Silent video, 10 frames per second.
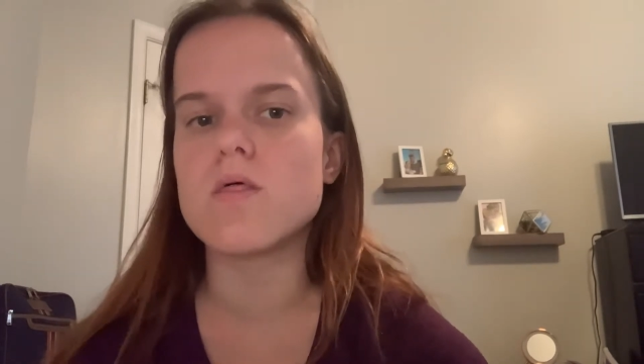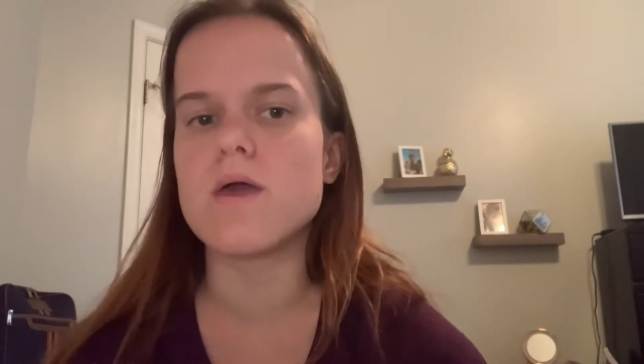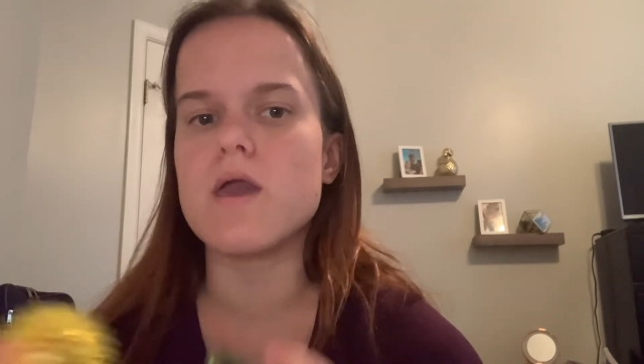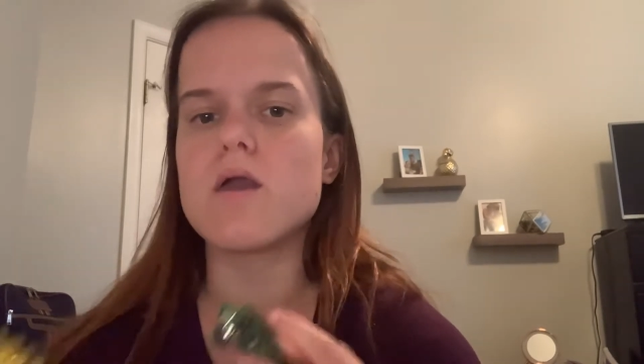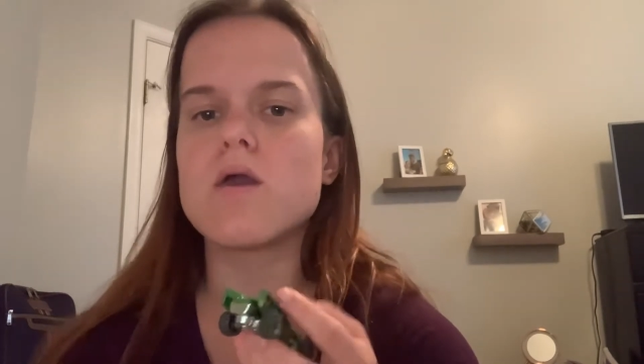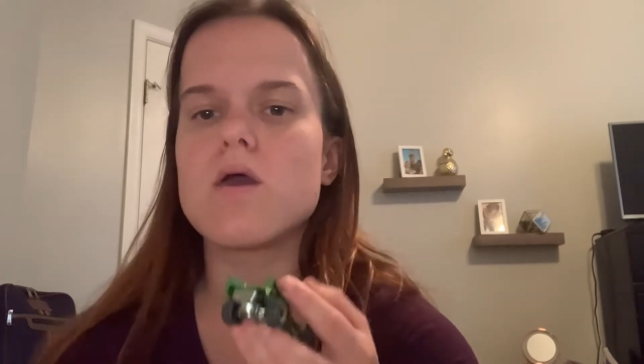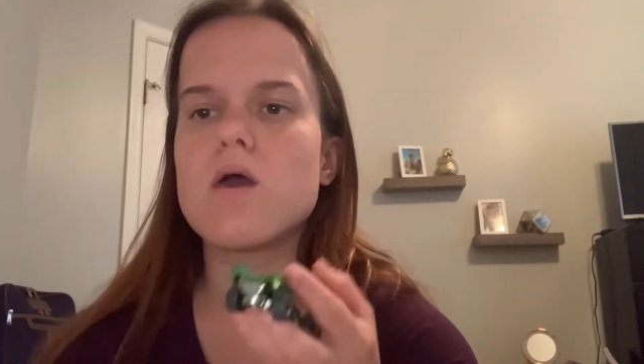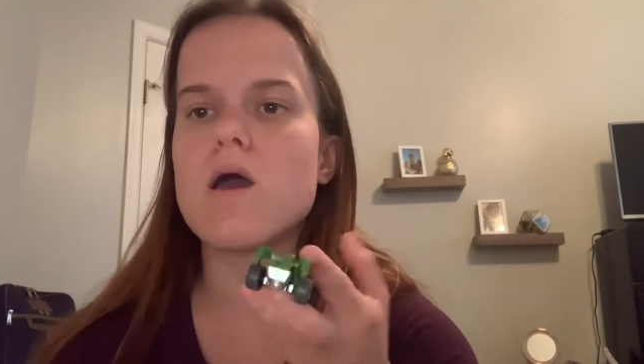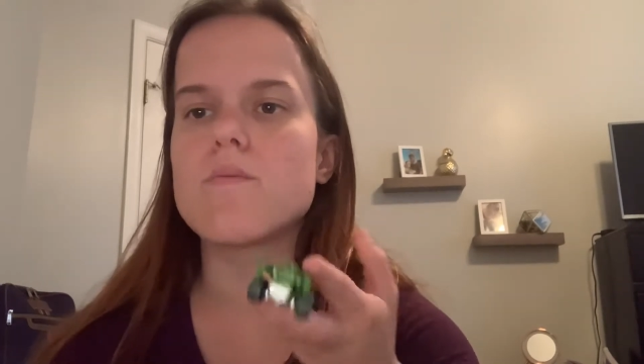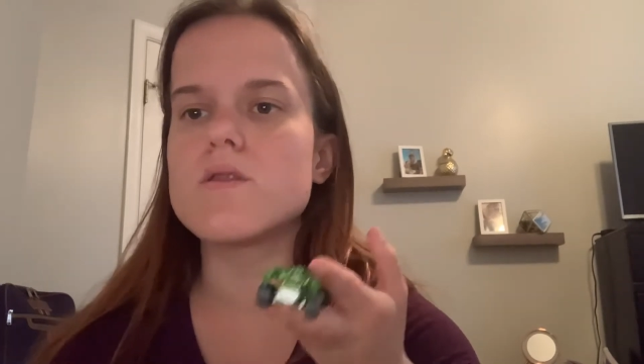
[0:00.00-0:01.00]
Like,
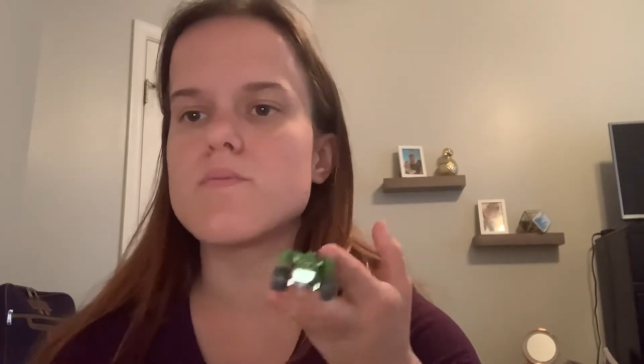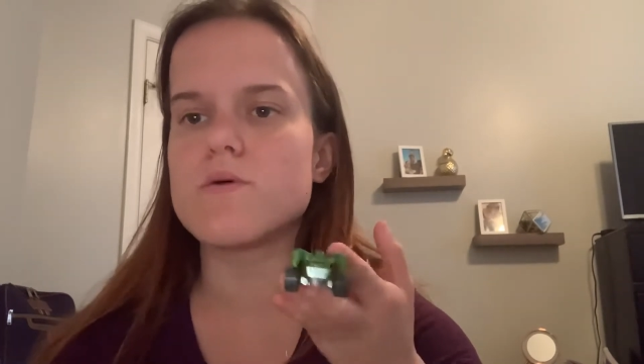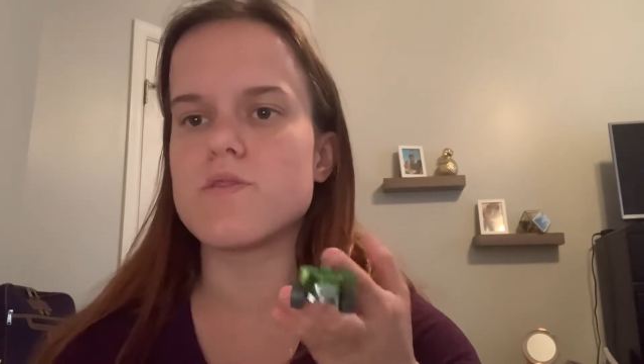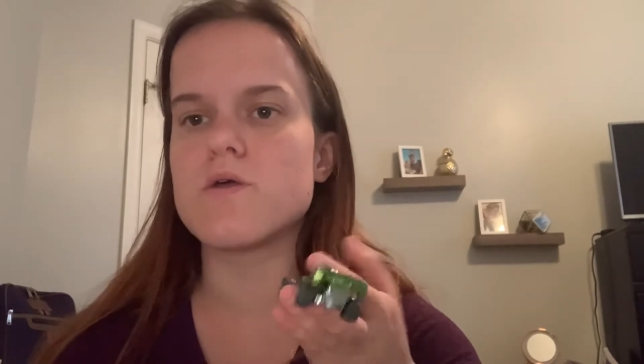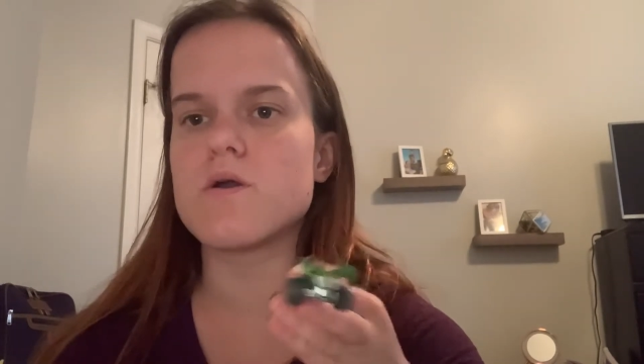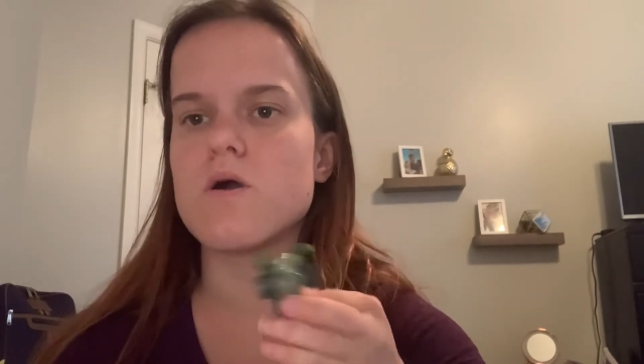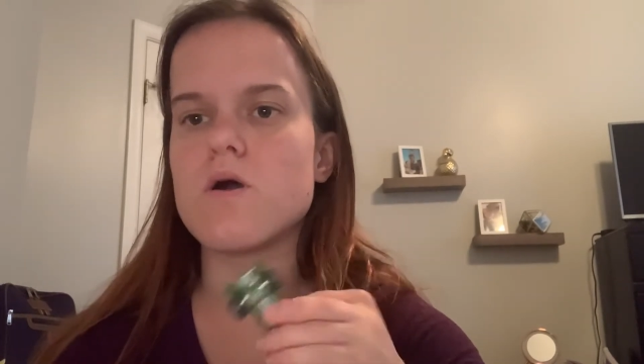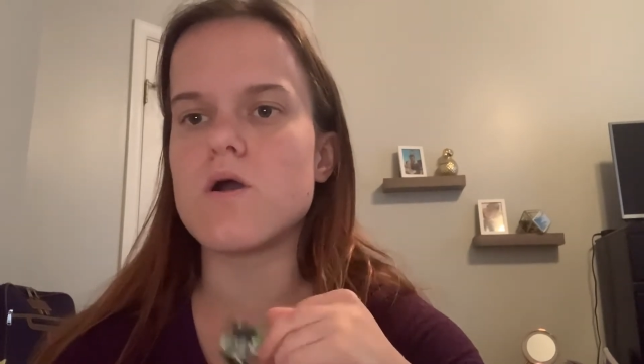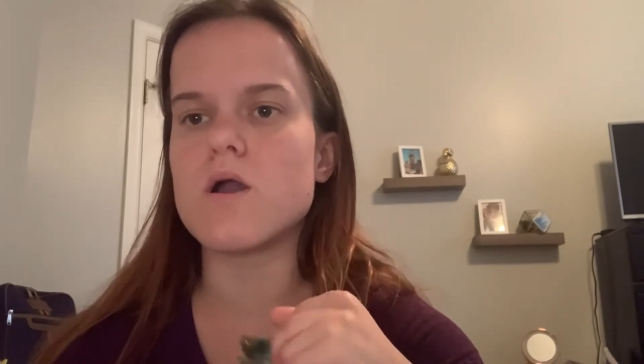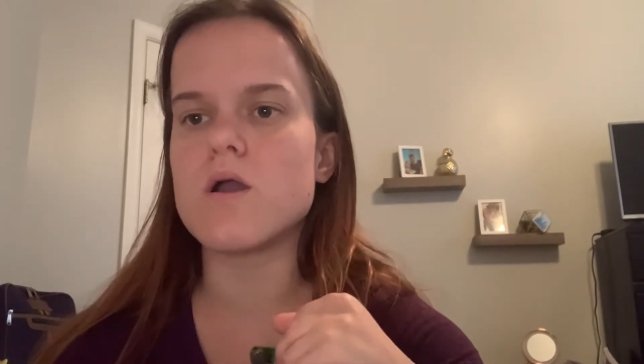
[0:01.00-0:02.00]
I'm going to put the
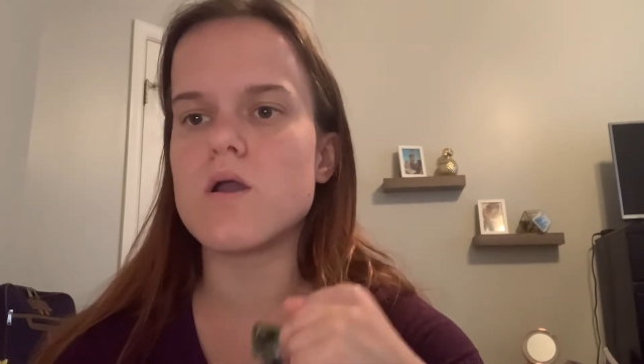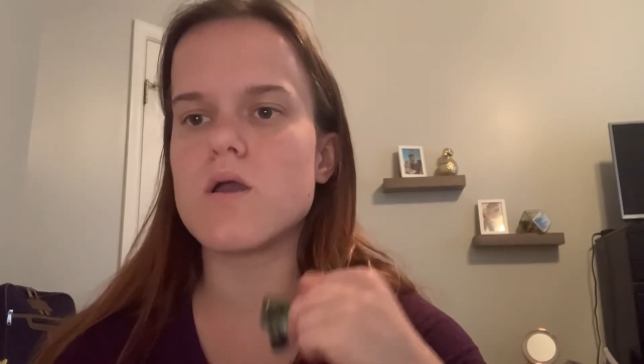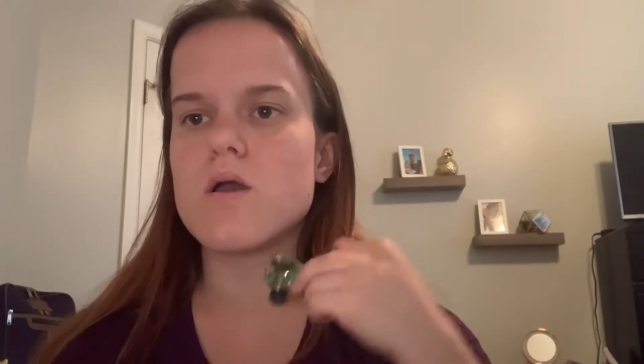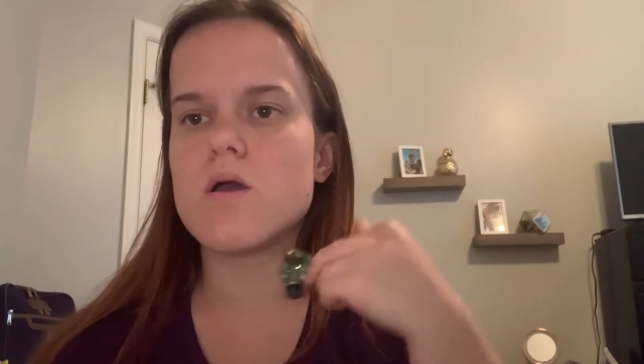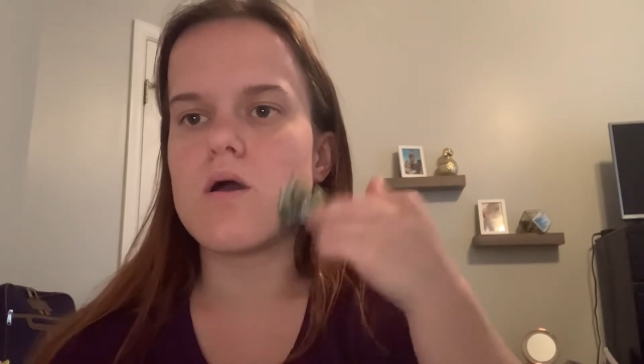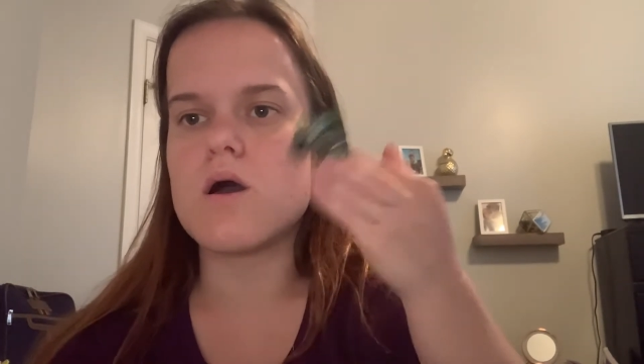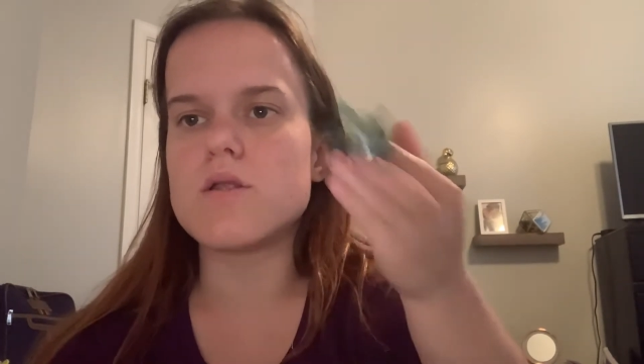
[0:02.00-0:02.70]
car on